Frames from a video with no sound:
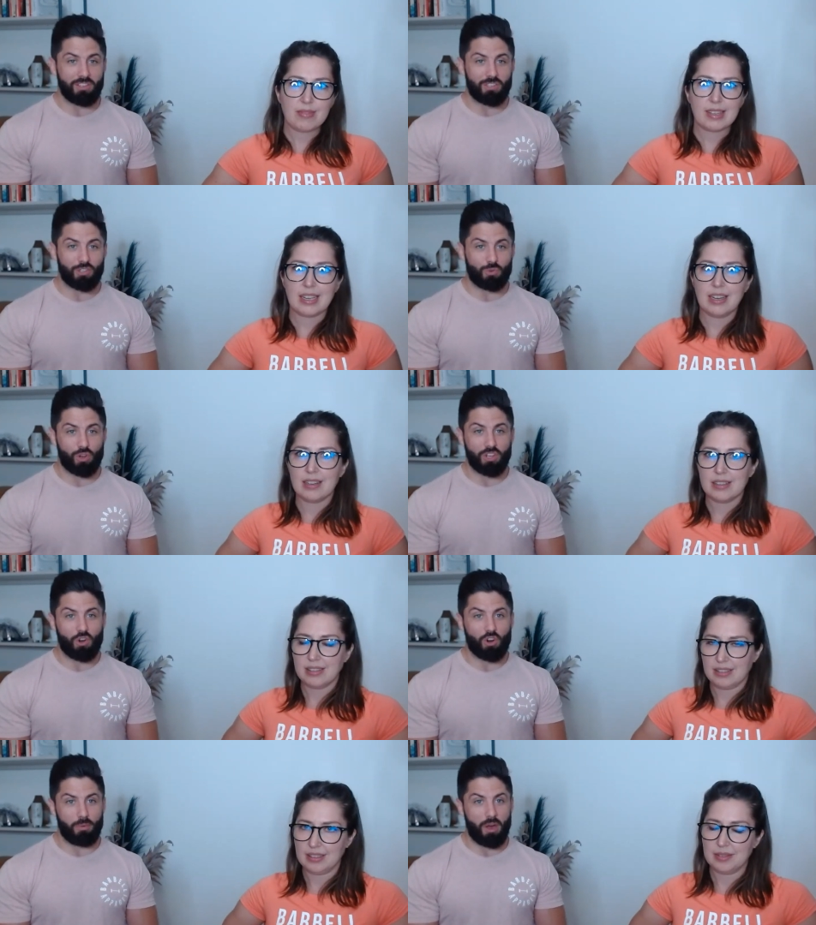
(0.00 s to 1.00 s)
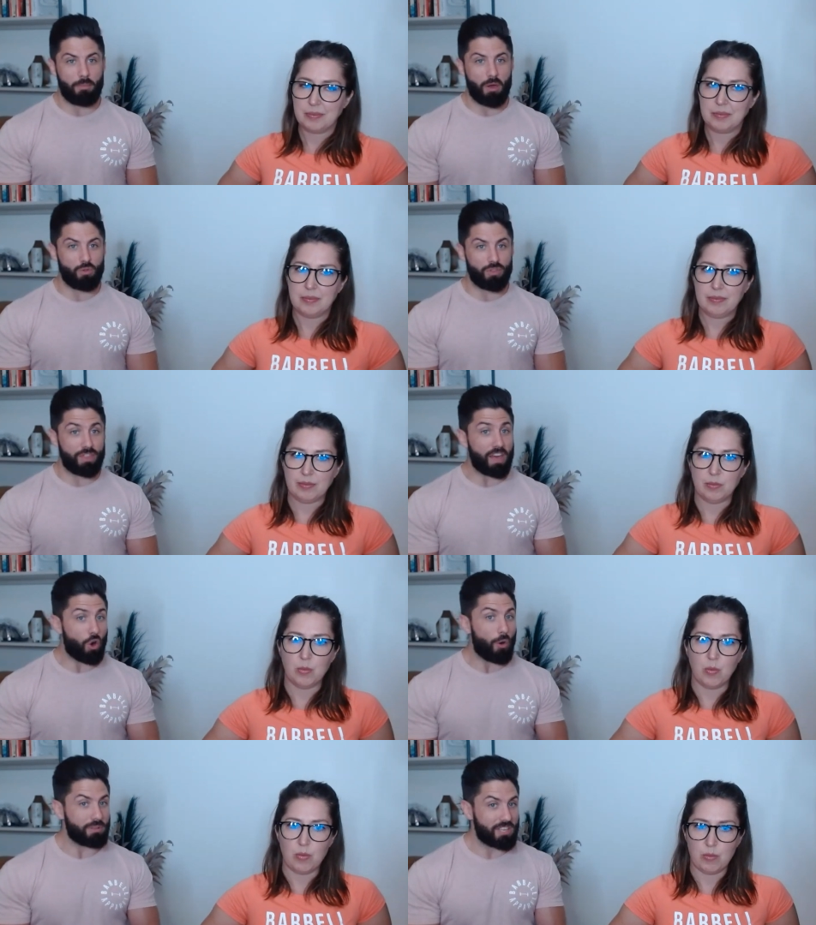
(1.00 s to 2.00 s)
Speaker 1: into it. So we're going to talk a bit about the
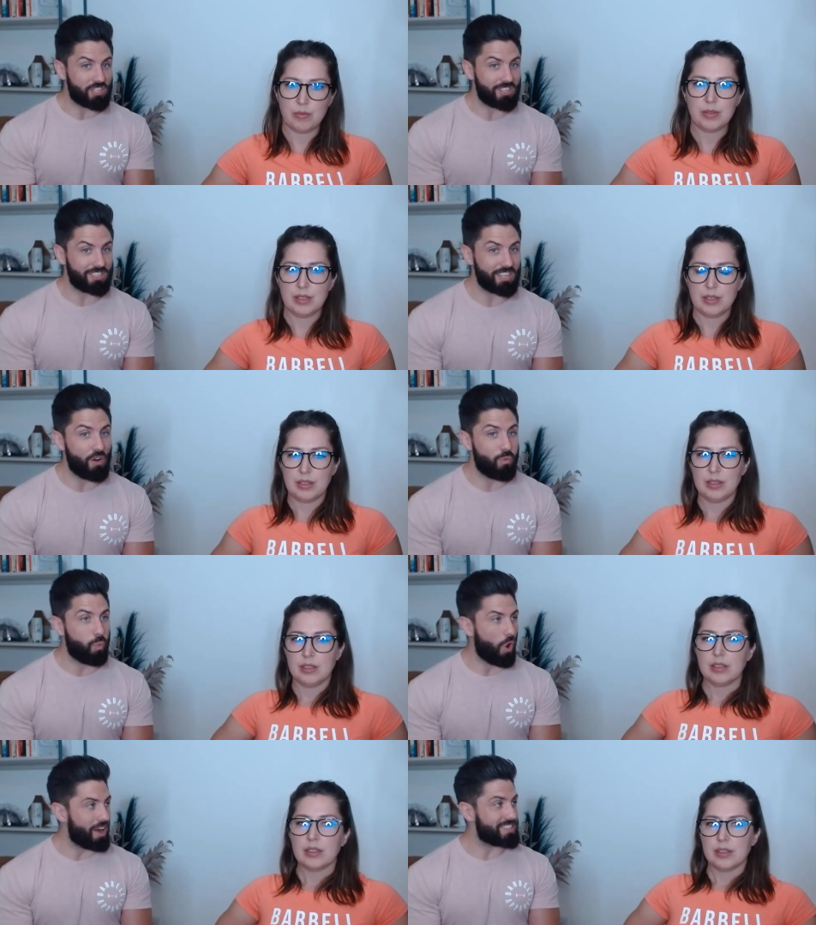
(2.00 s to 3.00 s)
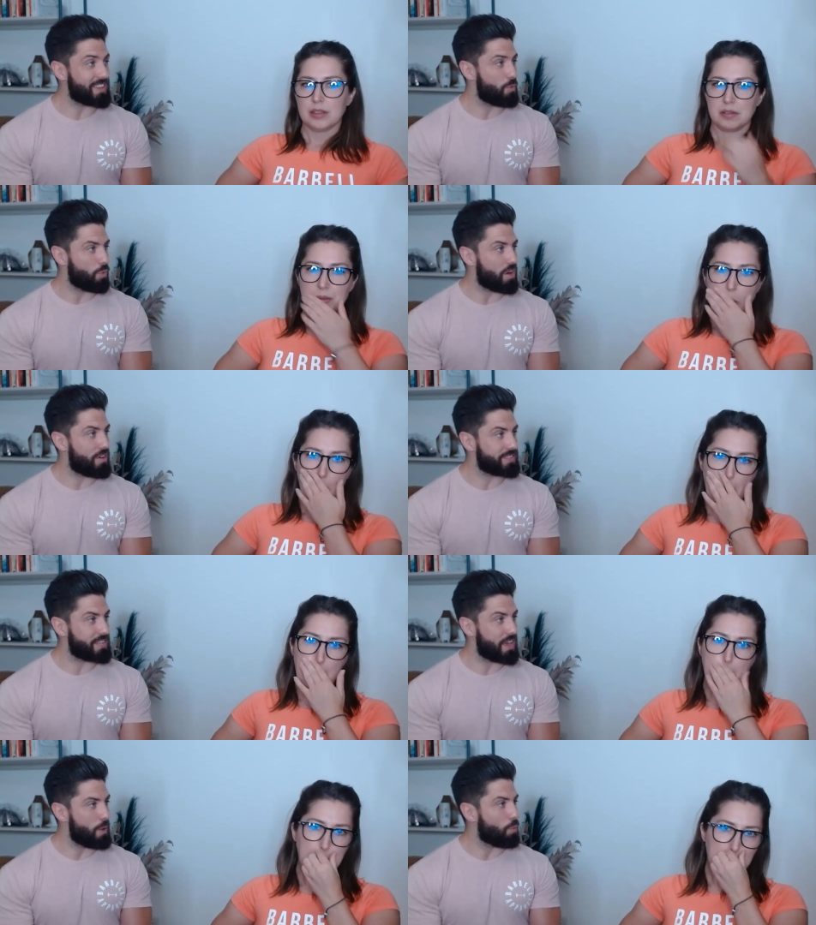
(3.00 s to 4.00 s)
competition itself. What is it? Where is
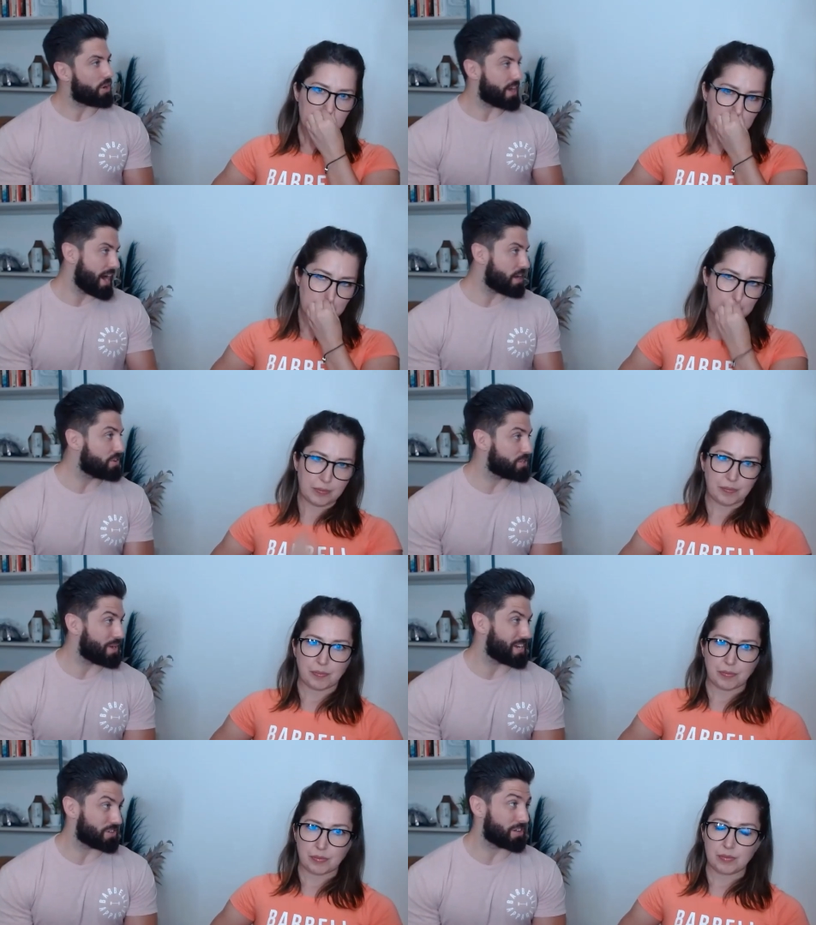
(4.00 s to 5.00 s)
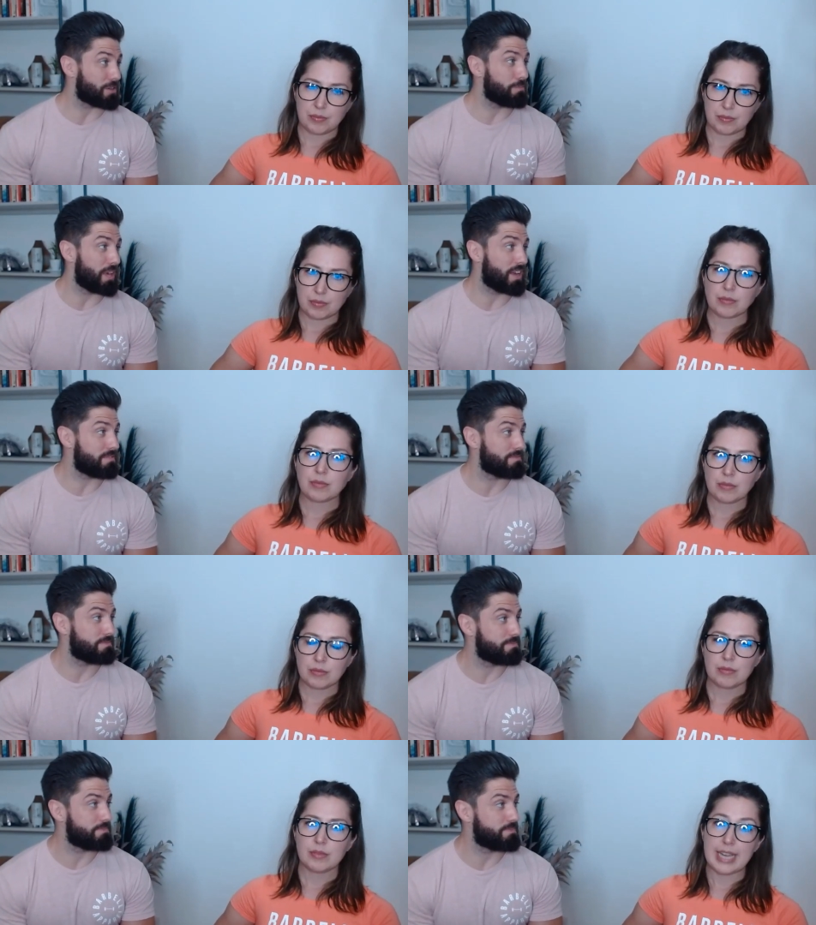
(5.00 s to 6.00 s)
it? And what categories are we actually going to compete in?
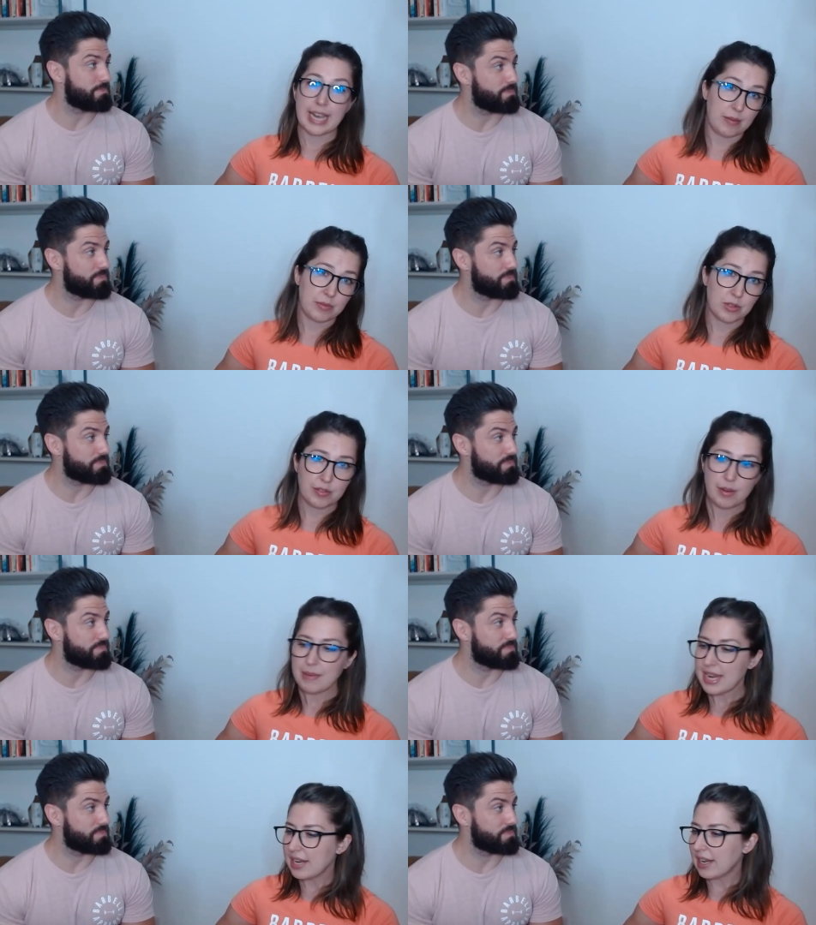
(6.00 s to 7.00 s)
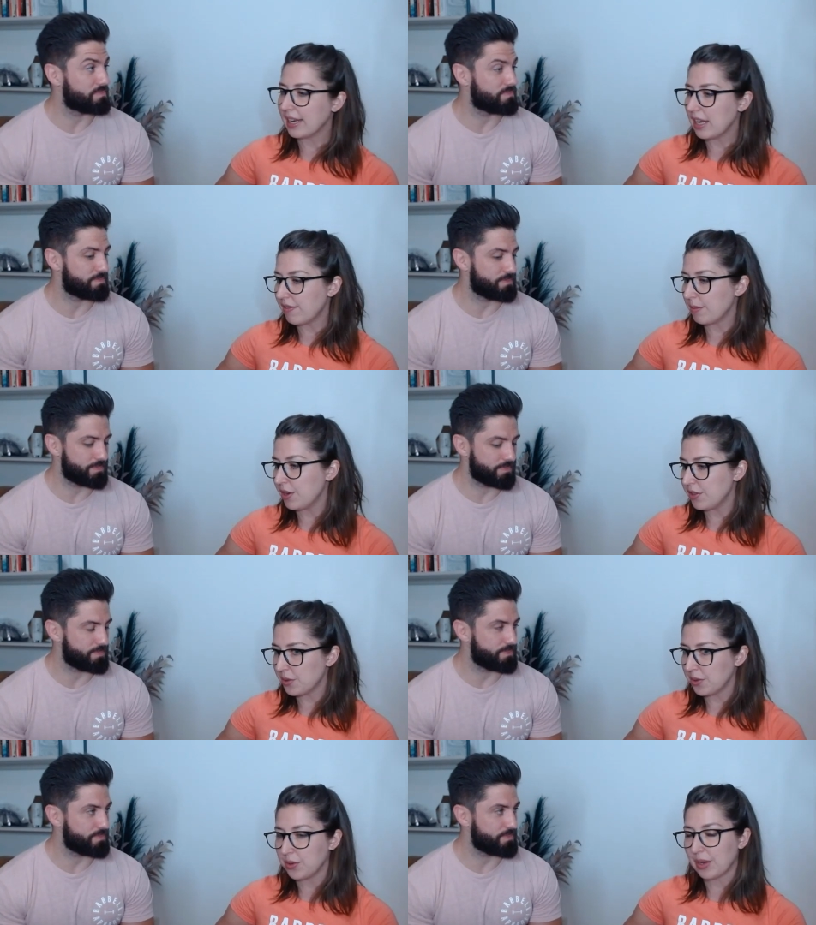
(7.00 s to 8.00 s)
Speaker 2: Yeah. So for me, like if I'm going
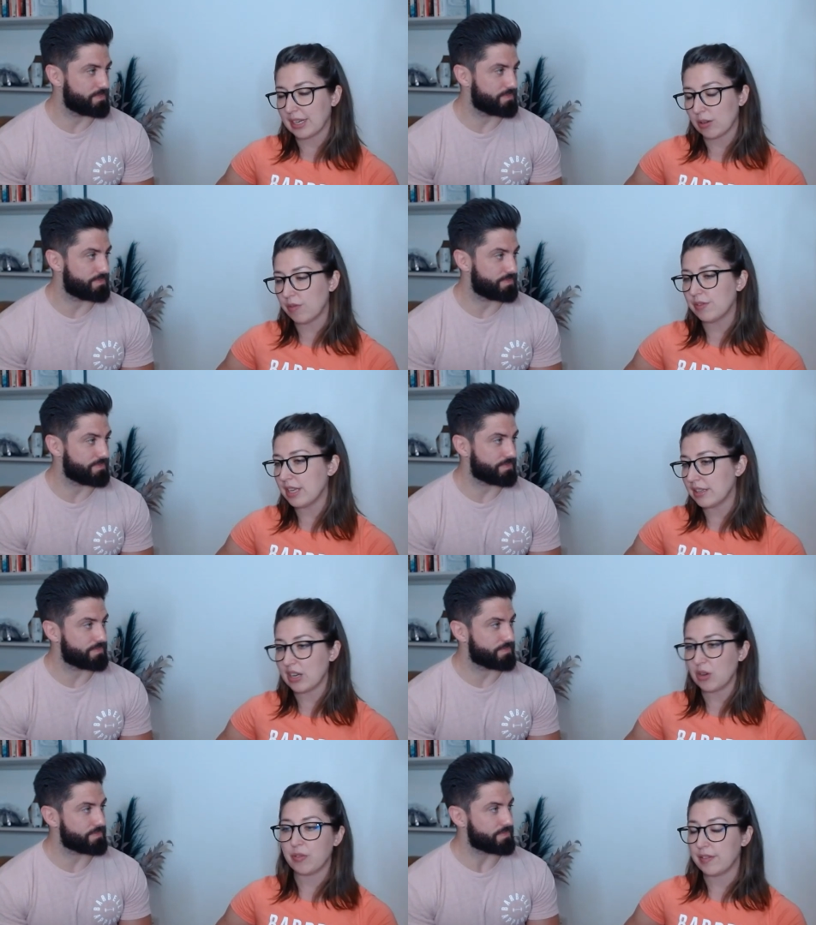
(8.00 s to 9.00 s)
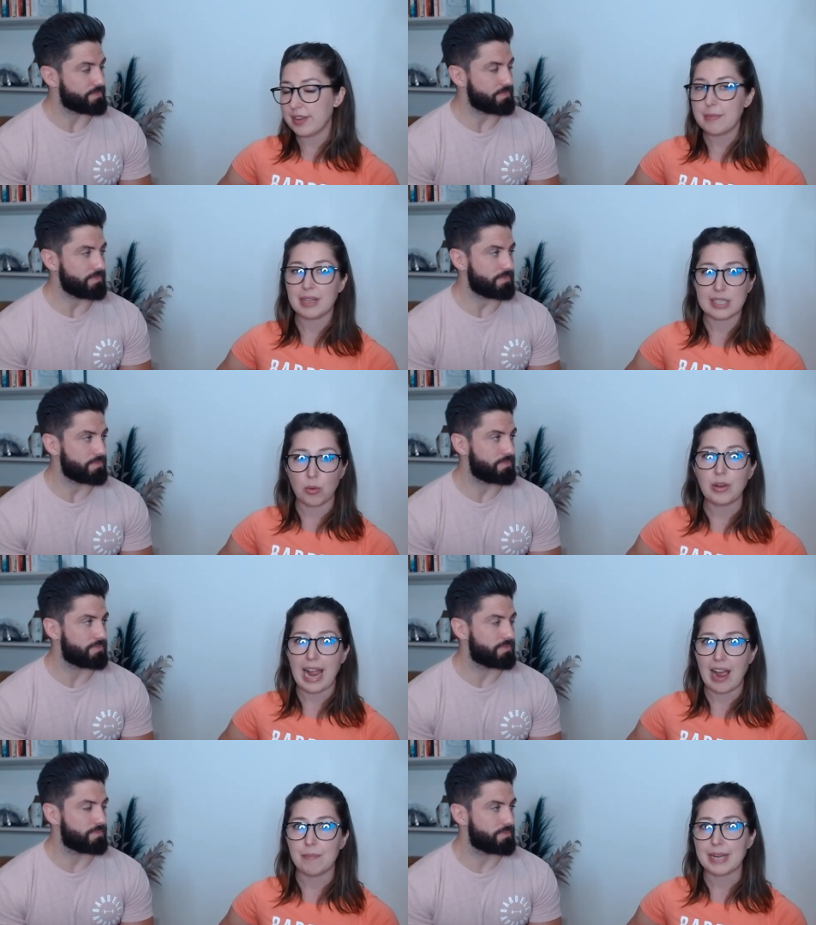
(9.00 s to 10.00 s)
to do like, oh, they don't, for females, they only
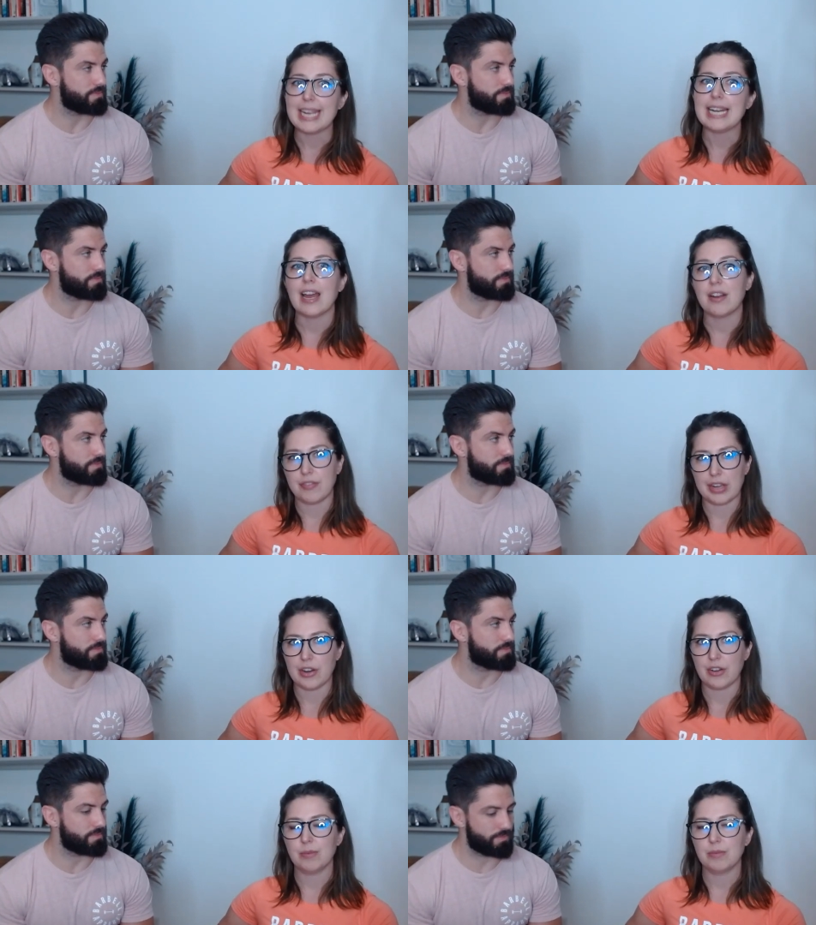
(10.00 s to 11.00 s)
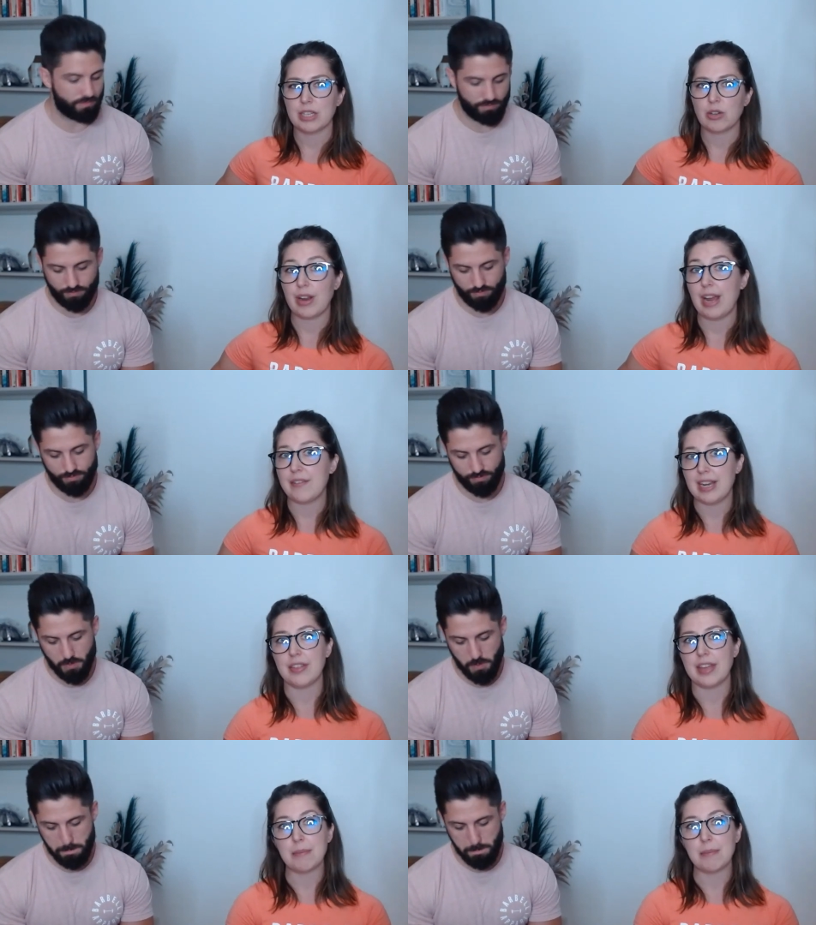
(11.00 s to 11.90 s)
have bikini and figure. They don't have anything